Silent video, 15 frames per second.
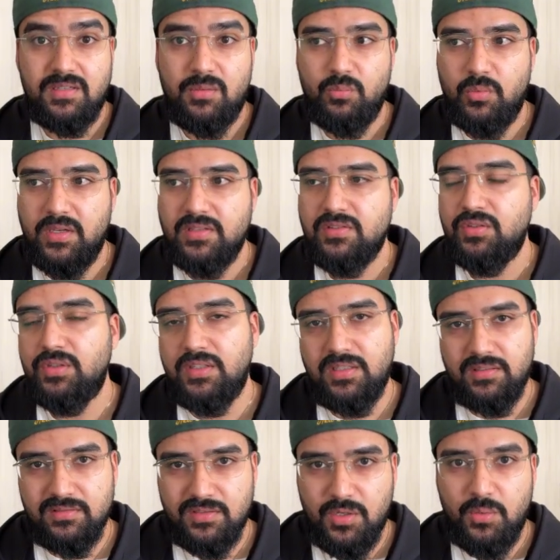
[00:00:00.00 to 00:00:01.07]
somewhere so you
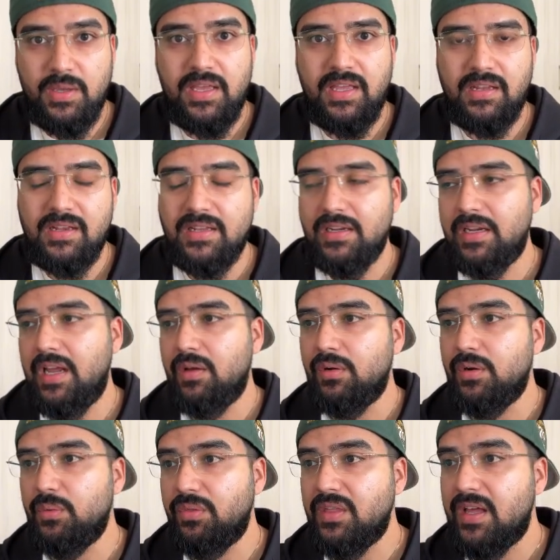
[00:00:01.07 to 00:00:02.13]
can go ahead and
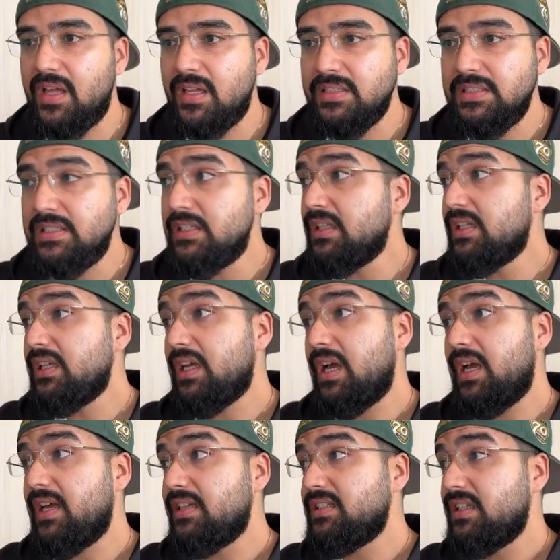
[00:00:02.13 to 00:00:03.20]
download that.
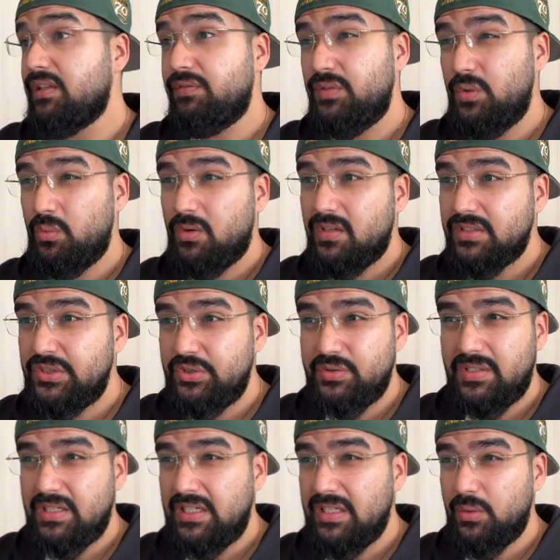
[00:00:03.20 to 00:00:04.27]
And if you are
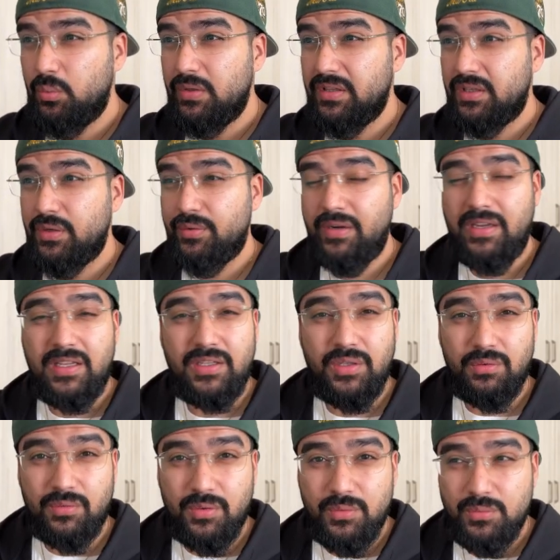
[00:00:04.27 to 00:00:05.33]
struggling with creating
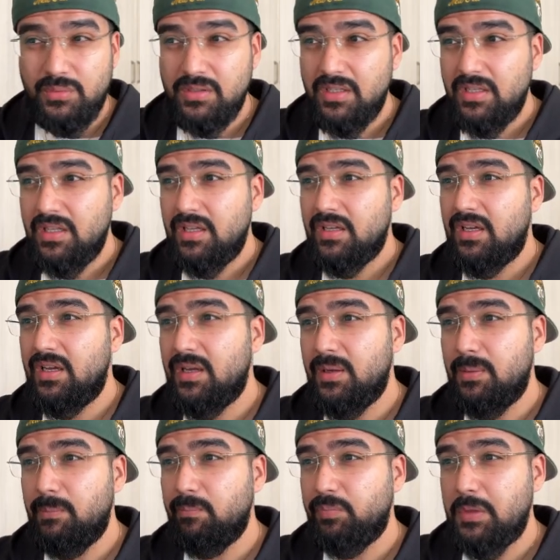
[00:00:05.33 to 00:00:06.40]
your own
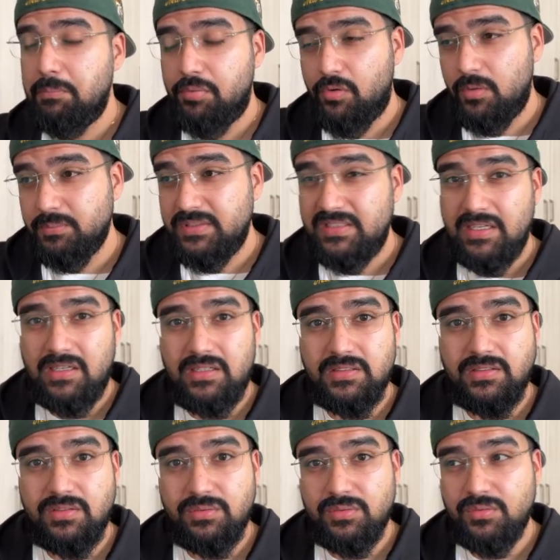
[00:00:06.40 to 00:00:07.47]
um, prompts
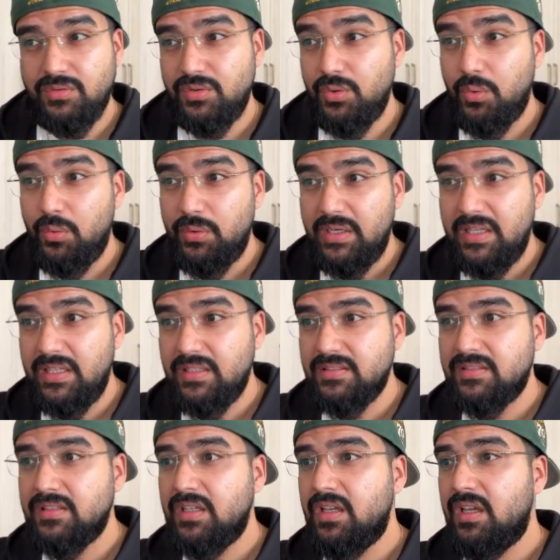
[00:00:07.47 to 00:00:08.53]
tailored to your
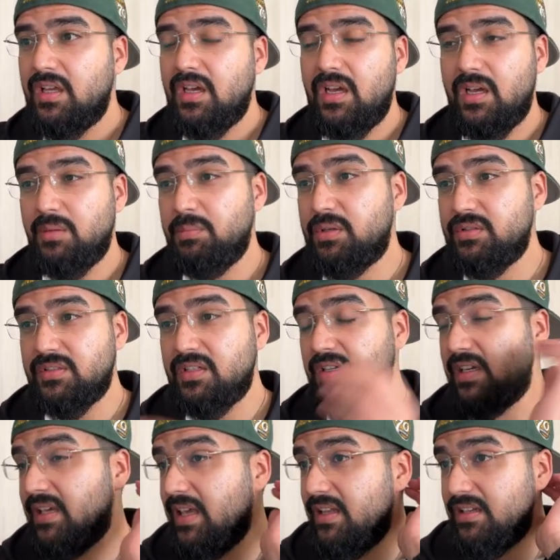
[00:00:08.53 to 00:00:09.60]
needs, uh, because
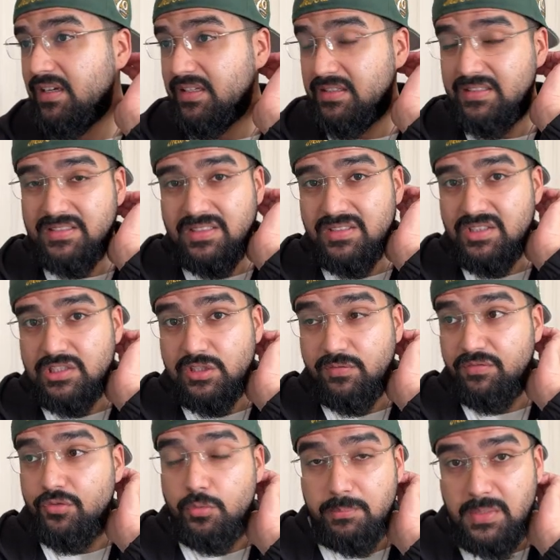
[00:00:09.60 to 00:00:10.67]
again, like this is
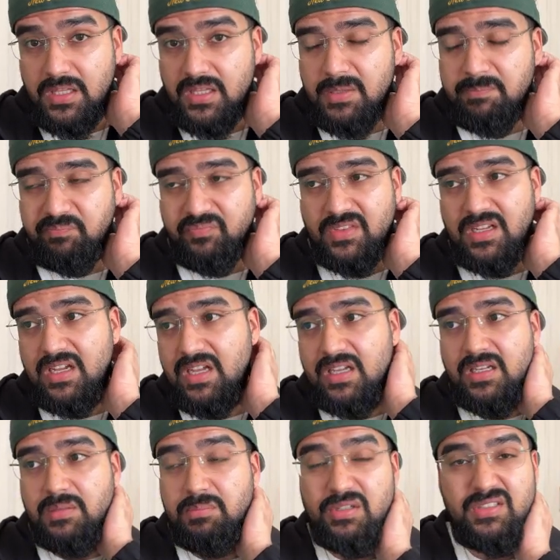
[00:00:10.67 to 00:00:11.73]
just for me
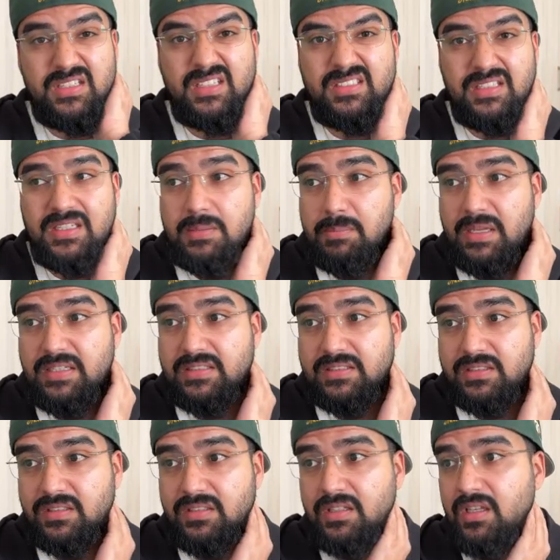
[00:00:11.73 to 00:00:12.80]
uh, because I study
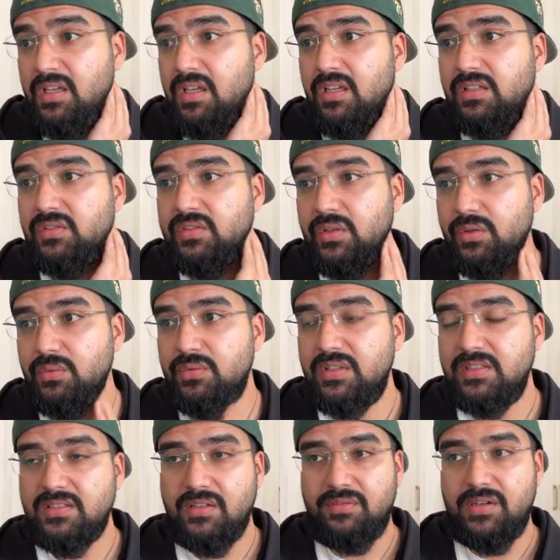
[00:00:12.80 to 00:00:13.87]
medicine. So
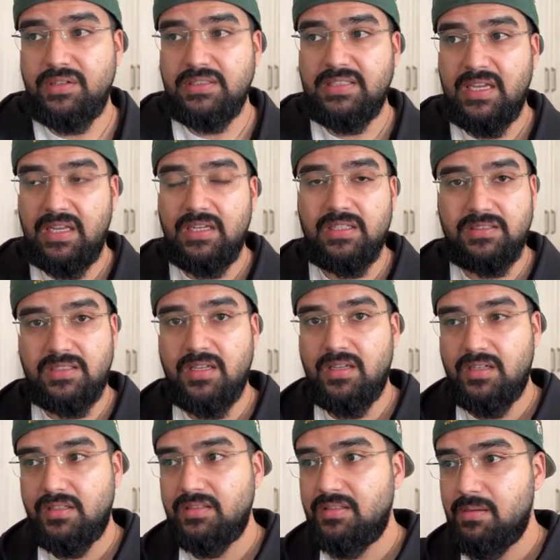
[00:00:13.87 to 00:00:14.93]
these are very tailored
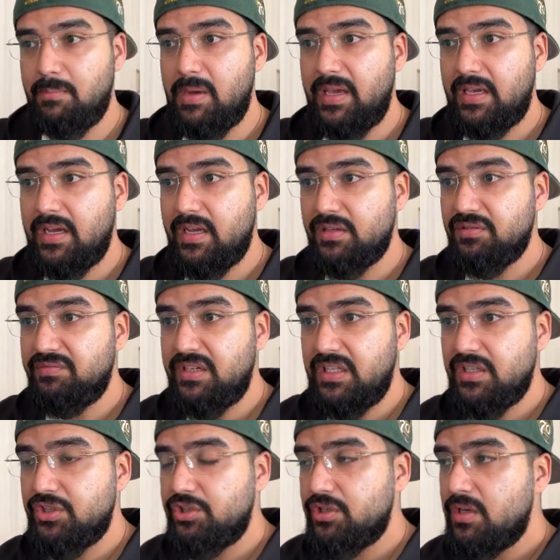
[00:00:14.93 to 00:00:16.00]
to, to my kind of
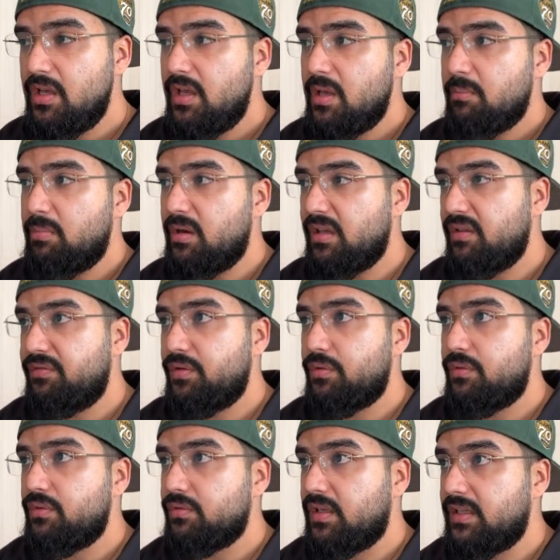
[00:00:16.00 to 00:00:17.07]
niche. But if
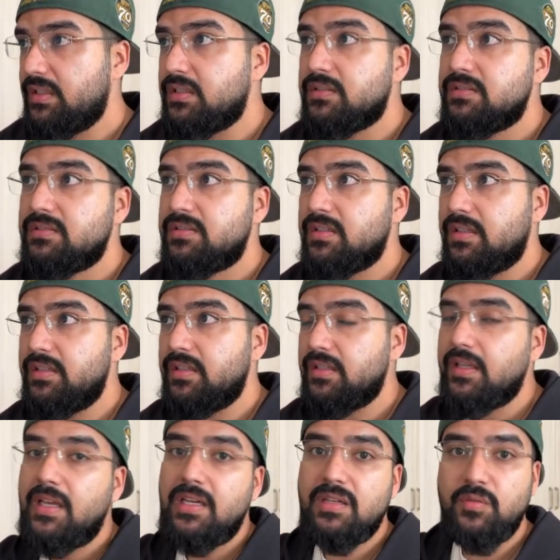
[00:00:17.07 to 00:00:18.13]
you're like
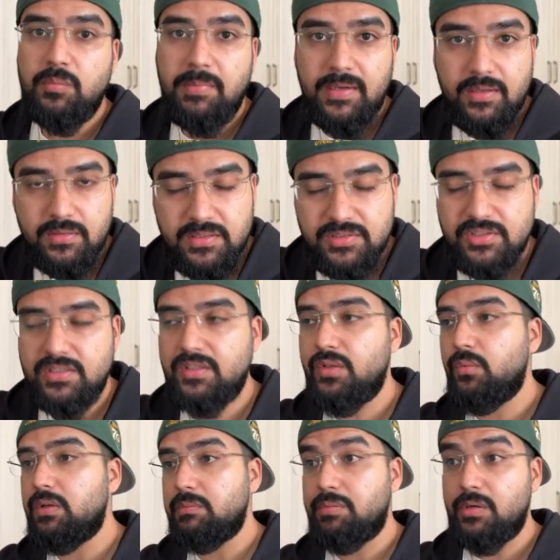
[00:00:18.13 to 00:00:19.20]
studying A level biology and
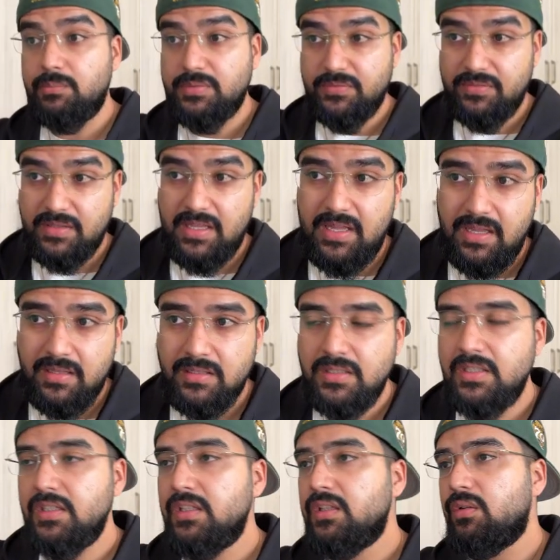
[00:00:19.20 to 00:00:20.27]
you want prompts for that,
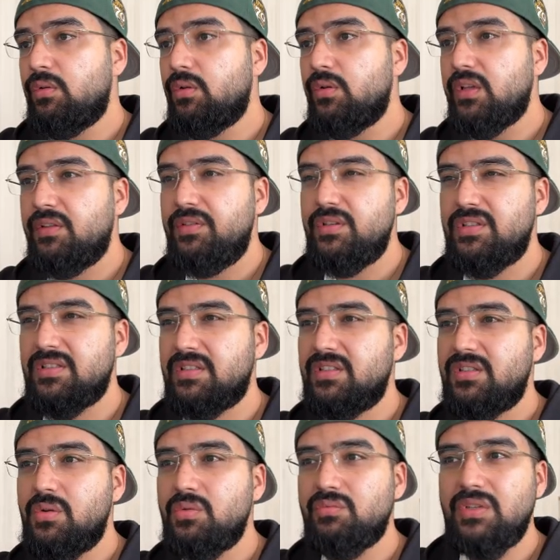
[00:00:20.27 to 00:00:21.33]
or if you
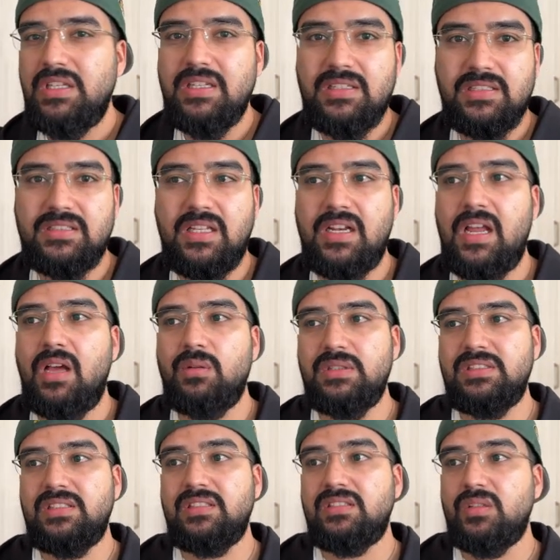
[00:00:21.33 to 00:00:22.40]
just don't really understand how
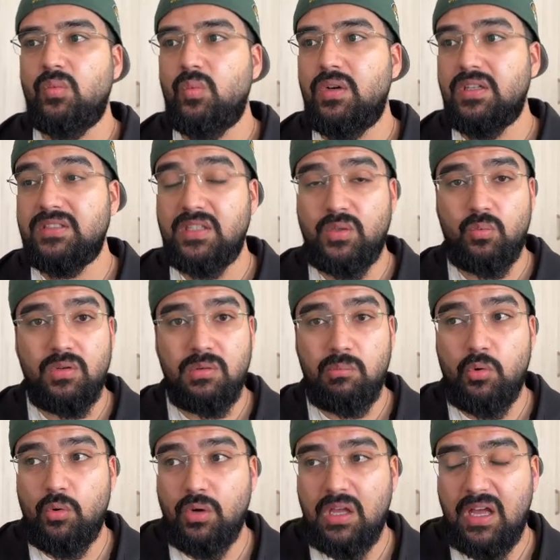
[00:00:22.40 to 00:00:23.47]
the system works and you want
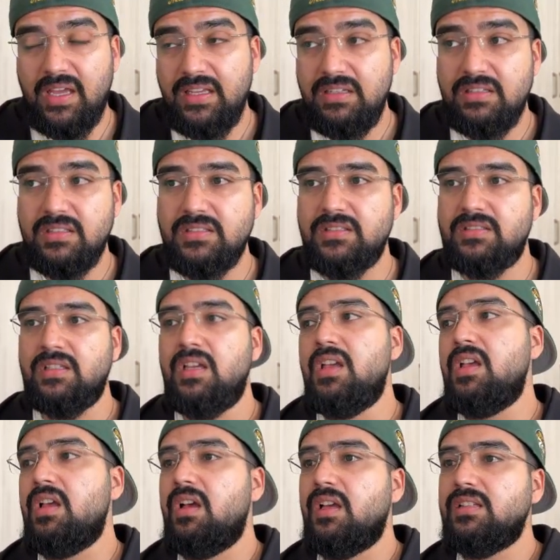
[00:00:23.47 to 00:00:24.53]
more guidance
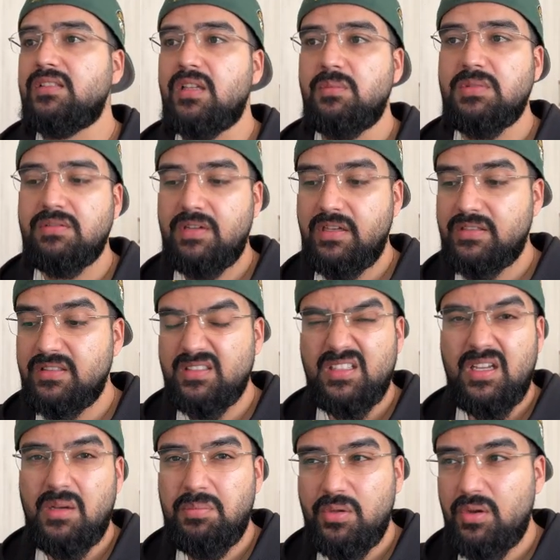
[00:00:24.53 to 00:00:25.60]
in terms of how to
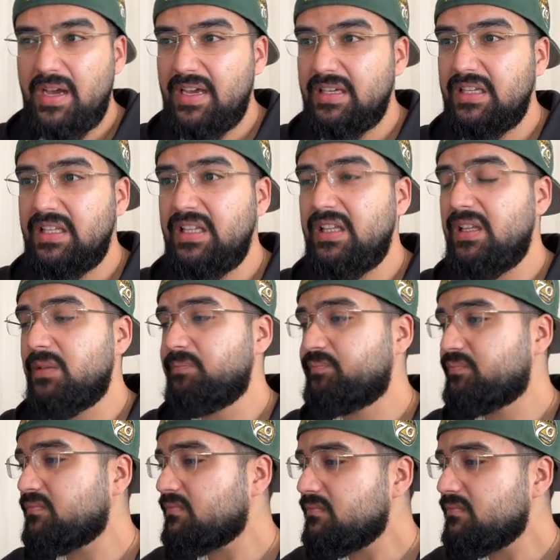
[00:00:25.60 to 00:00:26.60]
set up your Anki,